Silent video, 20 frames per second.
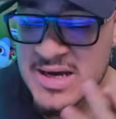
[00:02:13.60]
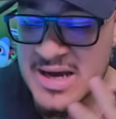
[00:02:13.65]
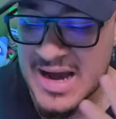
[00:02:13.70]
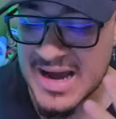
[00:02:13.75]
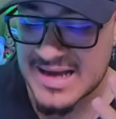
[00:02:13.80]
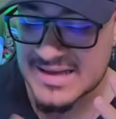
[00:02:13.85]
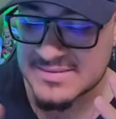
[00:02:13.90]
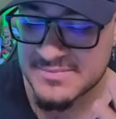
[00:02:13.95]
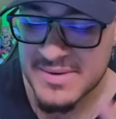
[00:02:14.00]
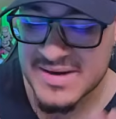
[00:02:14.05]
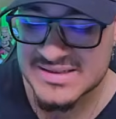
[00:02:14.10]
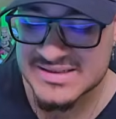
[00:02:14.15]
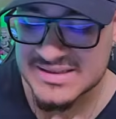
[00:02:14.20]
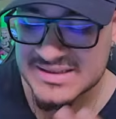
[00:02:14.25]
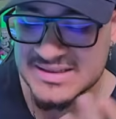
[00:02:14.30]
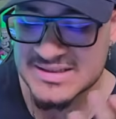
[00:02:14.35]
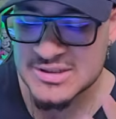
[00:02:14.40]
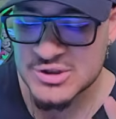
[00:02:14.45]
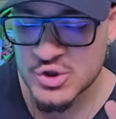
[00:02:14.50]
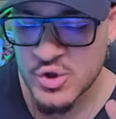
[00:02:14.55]
and
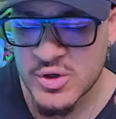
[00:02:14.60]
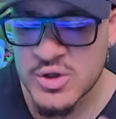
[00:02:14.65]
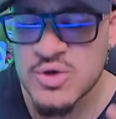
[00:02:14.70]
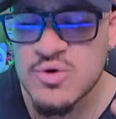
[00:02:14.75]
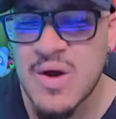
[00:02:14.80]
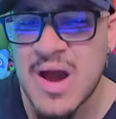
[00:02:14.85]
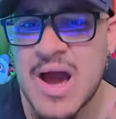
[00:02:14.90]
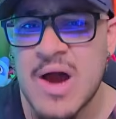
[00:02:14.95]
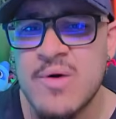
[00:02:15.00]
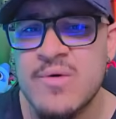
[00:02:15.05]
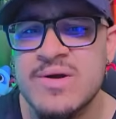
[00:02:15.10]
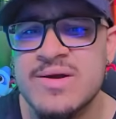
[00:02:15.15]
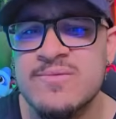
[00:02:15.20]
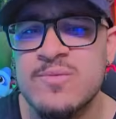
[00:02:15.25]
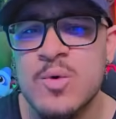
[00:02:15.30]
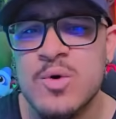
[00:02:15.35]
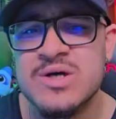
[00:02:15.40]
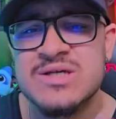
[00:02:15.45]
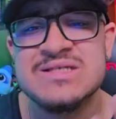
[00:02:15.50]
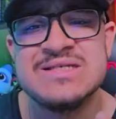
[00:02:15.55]
basically showing you how it
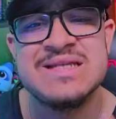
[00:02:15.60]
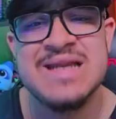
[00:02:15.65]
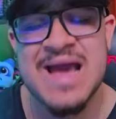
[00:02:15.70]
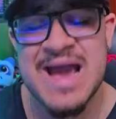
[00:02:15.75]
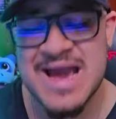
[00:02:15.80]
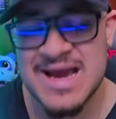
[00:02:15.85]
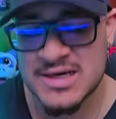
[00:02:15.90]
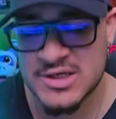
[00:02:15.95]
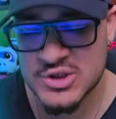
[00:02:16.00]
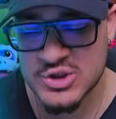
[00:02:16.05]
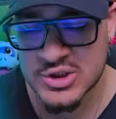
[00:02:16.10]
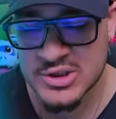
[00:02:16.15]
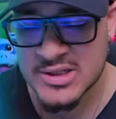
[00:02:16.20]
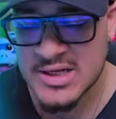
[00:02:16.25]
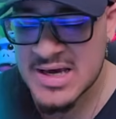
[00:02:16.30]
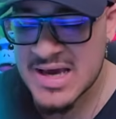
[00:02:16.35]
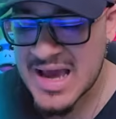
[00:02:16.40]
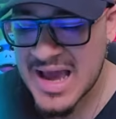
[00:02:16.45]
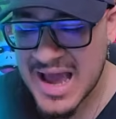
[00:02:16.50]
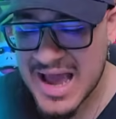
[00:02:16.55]
works in action.
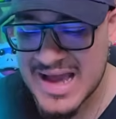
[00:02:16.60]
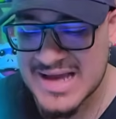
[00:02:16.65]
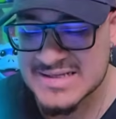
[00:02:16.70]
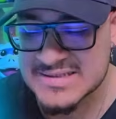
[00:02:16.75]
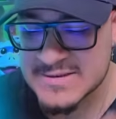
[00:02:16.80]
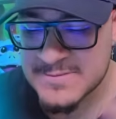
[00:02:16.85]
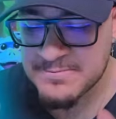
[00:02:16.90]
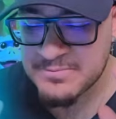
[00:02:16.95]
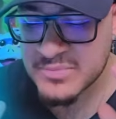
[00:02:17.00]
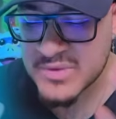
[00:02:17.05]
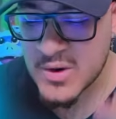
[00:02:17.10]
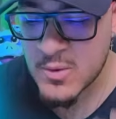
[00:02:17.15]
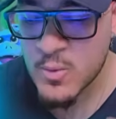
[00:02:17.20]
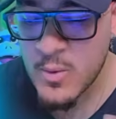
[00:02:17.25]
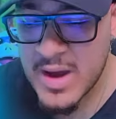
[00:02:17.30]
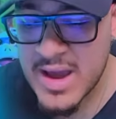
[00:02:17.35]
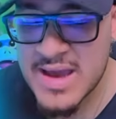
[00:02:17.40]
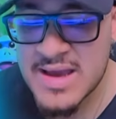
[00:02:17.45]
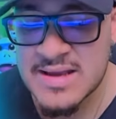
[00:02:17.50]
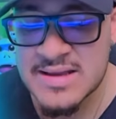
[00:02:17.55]
And the
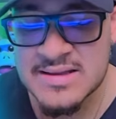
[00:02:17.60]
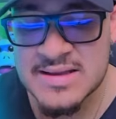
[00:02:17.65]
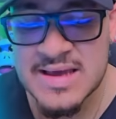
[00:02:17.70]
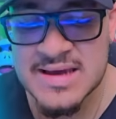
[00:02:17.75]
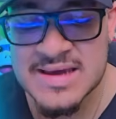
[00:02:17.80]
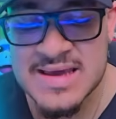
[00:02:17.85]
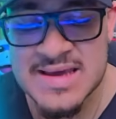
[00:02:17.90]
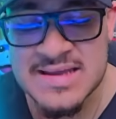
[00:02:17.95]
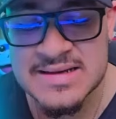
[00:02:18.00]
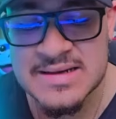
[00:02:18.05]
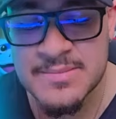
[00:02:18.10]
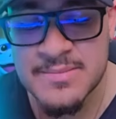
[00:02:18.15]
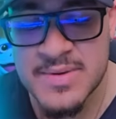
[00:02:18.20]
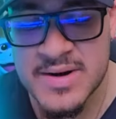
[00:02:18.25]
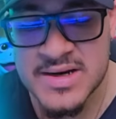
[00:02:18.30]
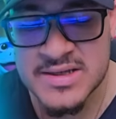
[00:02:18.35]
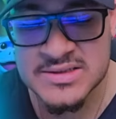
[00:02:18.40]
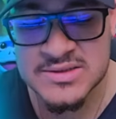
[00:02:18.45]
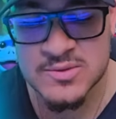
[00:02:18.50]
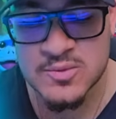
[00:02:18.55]
way again the
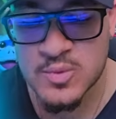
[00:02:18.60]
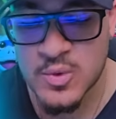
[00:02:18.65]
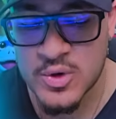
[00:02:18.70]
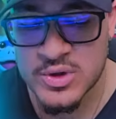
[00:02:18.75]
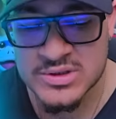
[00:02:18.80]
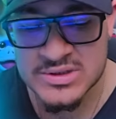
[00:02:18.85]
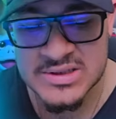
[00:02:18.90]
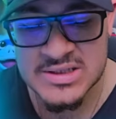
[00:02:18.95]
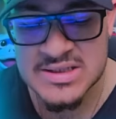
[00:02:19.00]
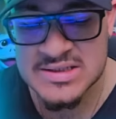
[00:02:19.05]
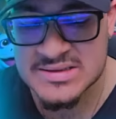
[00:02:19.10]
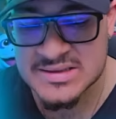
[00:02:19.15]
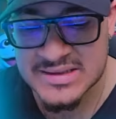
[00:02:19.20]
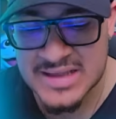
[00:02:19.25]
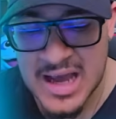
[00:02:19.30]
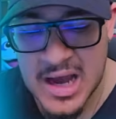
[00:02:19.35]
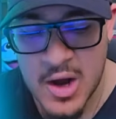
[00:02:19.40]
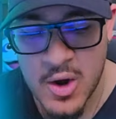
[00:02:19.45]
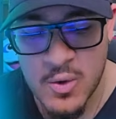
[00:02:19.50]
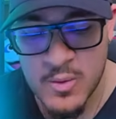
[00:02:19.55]
base works is,
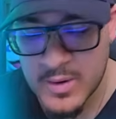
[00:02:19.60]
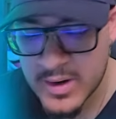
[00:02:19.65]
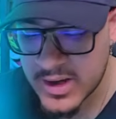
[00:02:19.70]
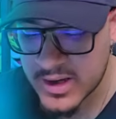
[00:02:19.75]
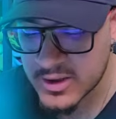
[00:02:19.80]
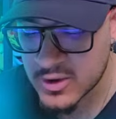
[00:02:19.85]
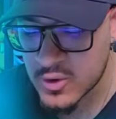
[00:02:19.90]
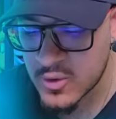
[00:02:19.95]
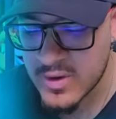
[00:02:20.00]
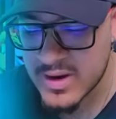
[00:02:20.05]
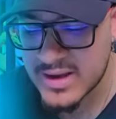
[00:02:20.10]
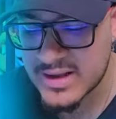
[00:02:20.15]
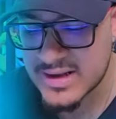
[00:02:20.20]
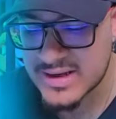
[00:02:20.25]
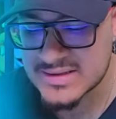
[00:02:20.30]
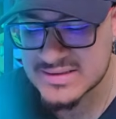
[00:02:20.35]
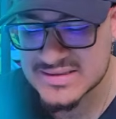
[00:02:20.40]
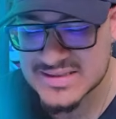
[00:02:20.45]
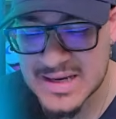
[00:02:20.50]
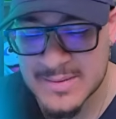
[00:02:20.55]
now when I go ahead
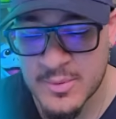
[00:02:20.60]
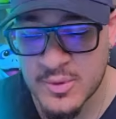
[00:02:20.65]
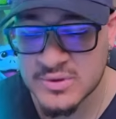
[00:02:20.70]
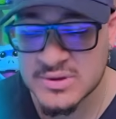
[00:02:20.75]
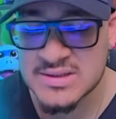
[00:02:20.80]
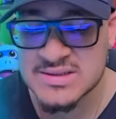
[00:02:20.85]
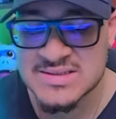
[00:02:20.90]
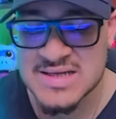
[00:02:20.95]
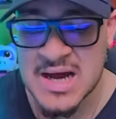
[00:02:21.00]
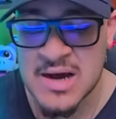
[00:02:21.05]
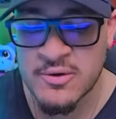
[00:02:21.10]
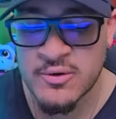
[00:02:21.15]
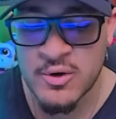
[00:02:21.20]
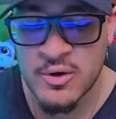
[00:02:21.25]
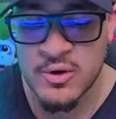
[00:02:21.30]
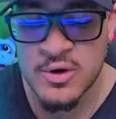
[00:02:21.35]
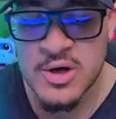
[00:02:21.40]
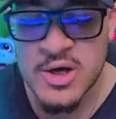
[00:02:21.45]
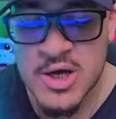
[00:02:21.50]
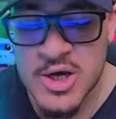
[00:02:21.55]
and tap on the town
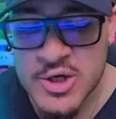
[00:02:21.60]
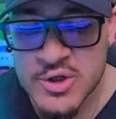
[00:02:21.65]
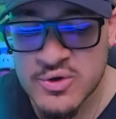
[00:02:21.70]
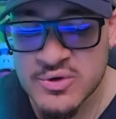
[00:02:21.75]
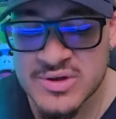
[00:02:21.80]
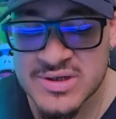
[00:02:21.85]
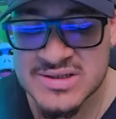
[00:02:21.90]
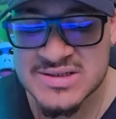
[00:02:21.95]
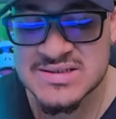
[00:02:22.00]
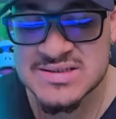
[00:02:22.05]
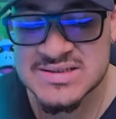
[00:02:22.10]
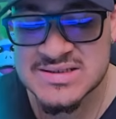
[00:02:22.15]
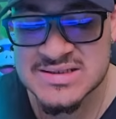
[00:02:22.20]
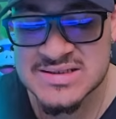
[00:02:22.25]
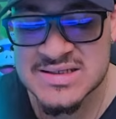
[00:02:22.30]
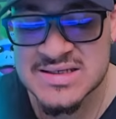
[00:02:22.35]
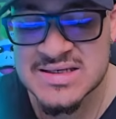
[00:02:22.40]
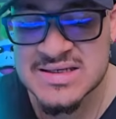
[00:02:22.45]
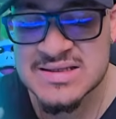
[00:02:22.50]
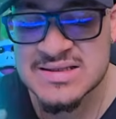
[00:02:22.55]
hall, you can
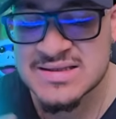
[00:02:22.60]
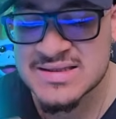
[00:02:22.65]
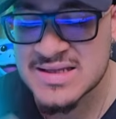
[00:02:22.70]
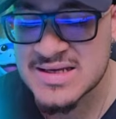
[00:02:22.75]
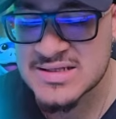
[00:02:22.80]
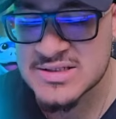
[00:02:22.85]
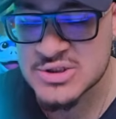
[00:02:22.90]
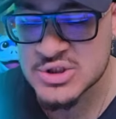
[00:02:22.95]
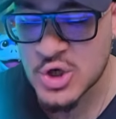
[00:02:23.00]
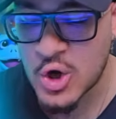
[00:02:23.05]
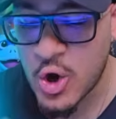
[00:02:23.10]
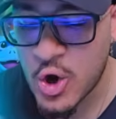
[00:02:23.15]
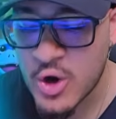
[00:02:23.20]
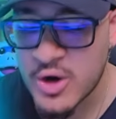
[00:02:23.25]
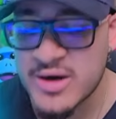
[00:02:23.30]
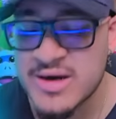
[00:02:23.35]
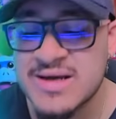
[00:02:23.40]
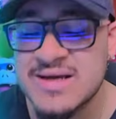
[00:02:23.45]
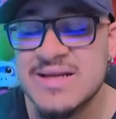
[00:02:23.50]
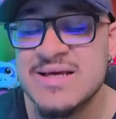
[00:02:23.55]
see the
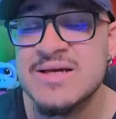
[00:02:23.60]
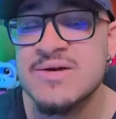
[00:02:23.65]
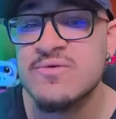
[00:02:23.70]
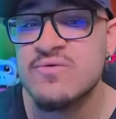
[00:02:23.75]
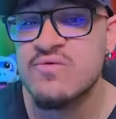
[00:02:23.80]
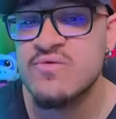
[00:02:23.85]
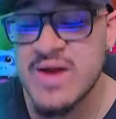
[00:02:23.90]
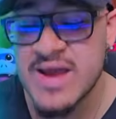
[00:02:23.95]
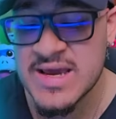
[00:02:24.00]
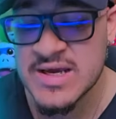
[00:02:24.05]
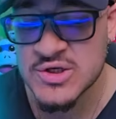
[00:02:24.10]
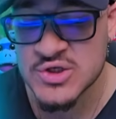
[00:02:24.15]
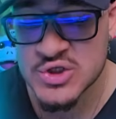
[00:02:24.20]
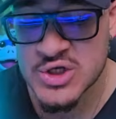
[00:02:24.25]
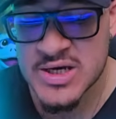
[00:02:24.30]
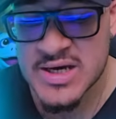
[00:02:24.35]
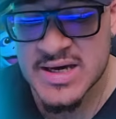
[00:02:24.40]
targeting range.